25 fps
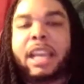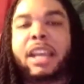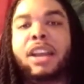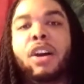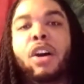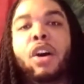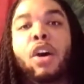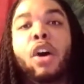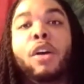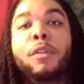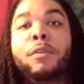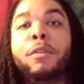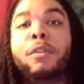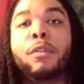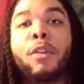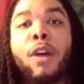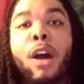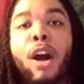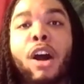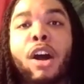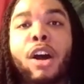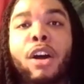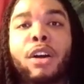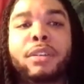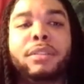
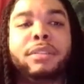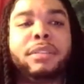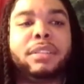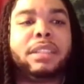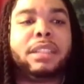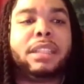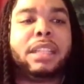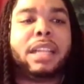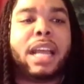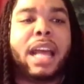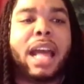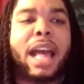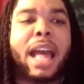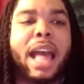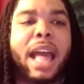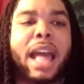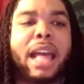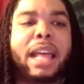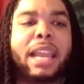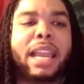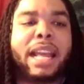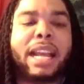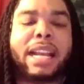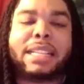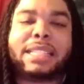overall,
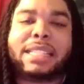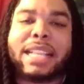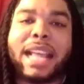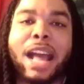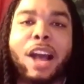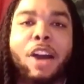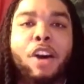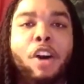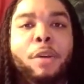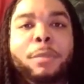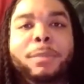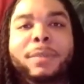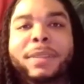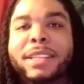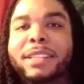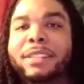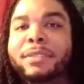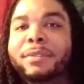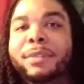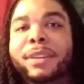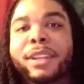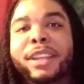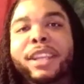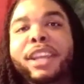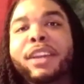like I said, I hope this
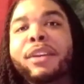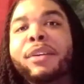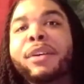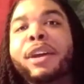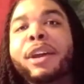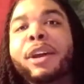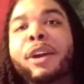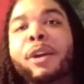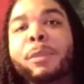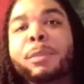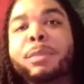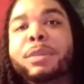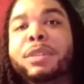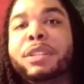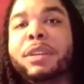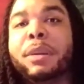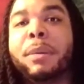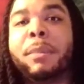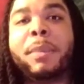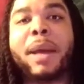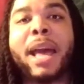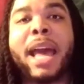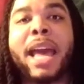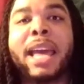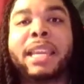video helps
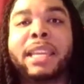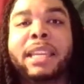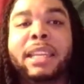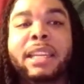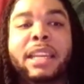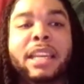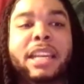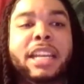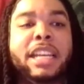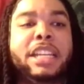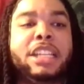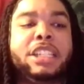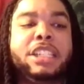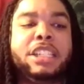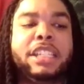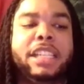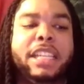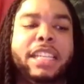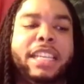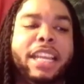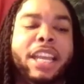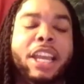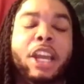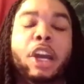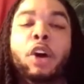somebody. Shit,
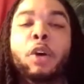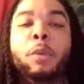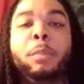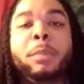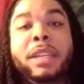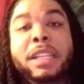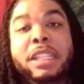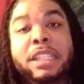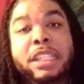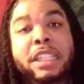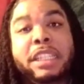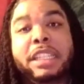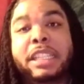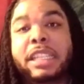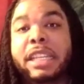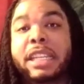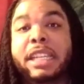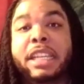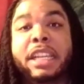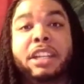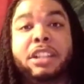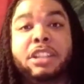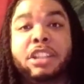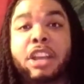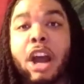it helped me just sitting
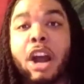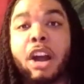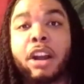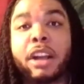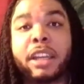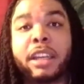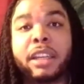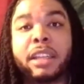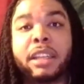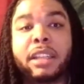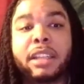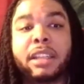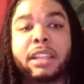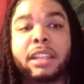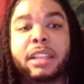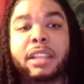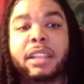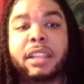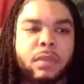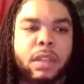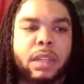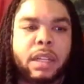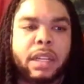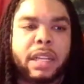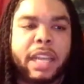here talking.
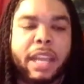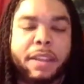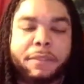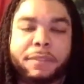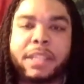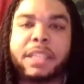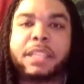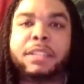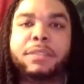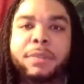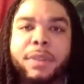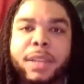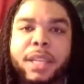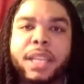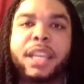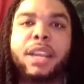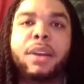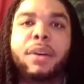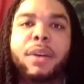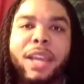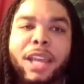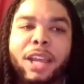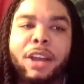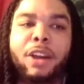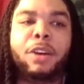If this video
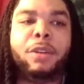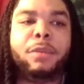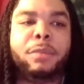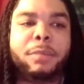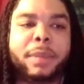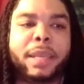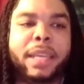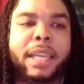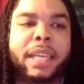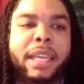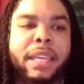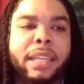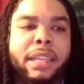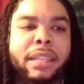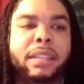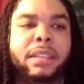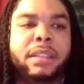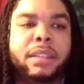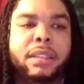helped, man,